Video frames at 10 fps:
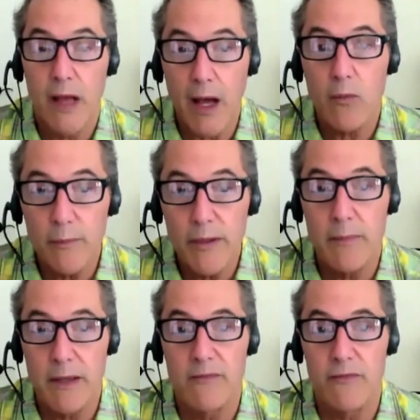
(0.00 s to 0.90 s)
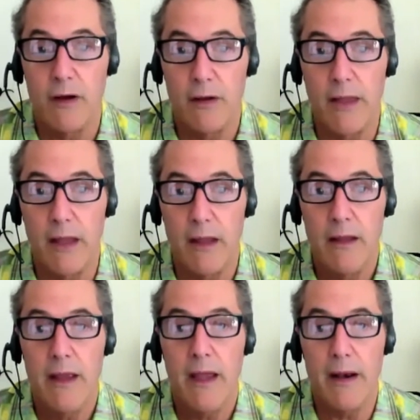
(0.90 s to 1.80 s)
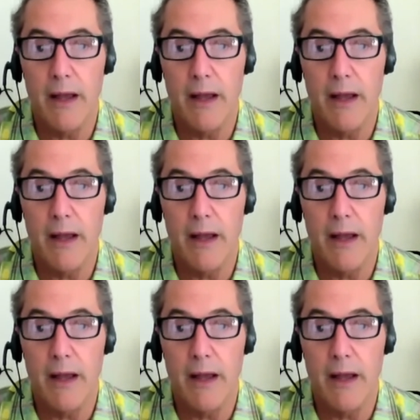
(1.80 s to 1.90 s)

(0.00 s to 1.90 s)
I will be a better father and